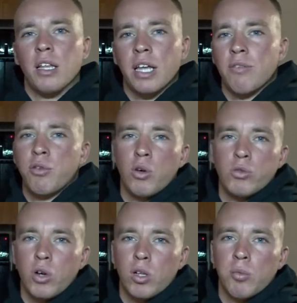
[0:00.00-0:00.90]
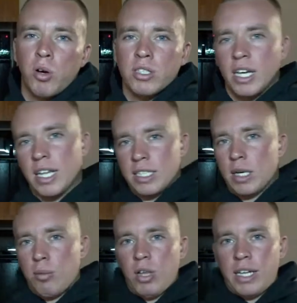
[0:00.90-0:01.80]
Like if you know Darth Maul, he's got like
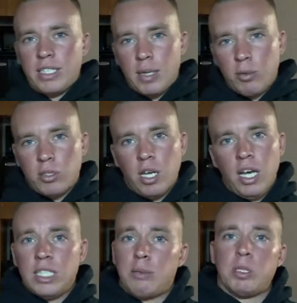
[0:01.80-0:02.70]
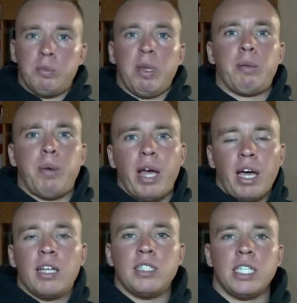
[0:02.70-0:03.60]
double lightsabers, except it's big
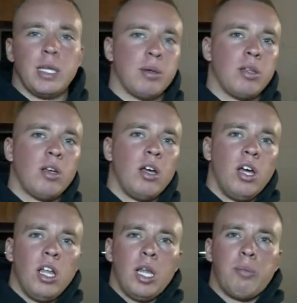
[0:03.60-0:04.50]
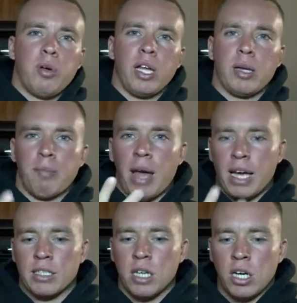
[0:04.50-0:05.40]
pads, and they put like a
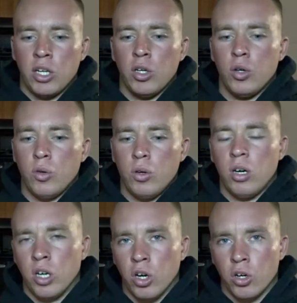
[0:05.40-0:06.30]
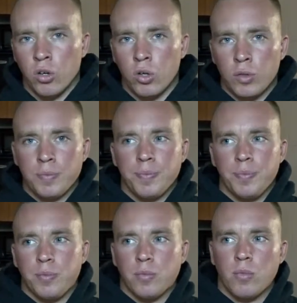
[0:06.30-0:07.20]
mask on you, a girdle,
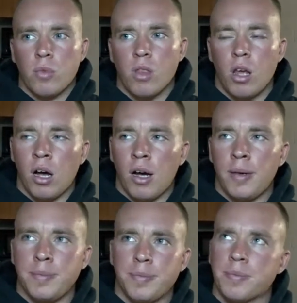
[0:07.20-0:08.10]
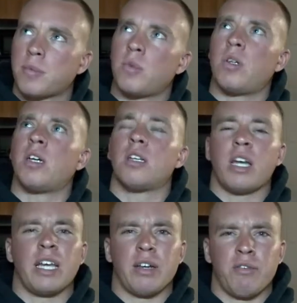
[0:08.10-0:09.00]
I
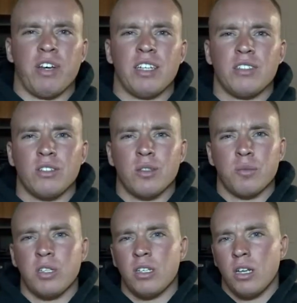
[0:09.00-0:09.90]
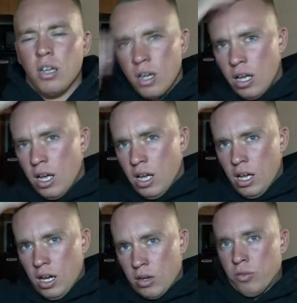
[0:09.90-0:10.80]
think a vest or something.
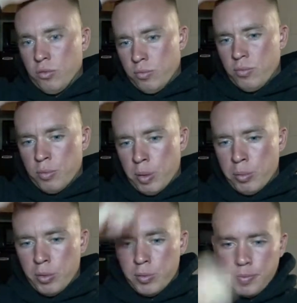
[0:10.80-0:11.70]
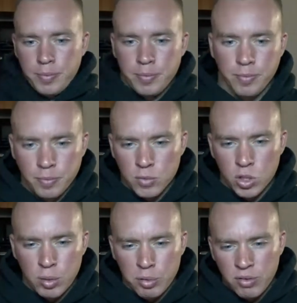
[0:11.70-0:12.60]
I don't remember. Do
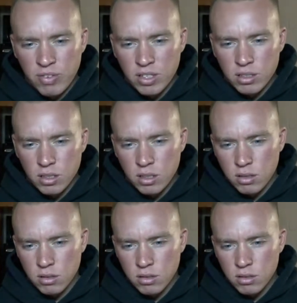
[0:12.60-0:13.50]
they put a vest on you?